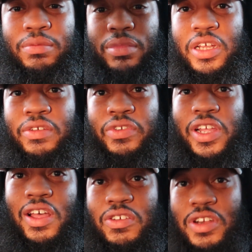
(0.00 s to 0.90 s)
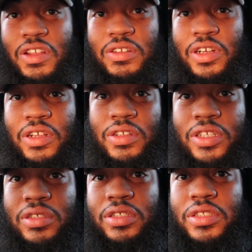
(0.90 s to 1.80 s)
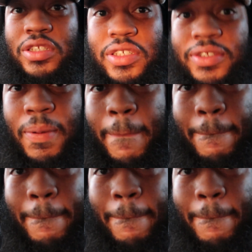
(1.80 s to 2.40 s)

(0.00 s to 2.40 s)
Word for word: but for y'all who don't know this is it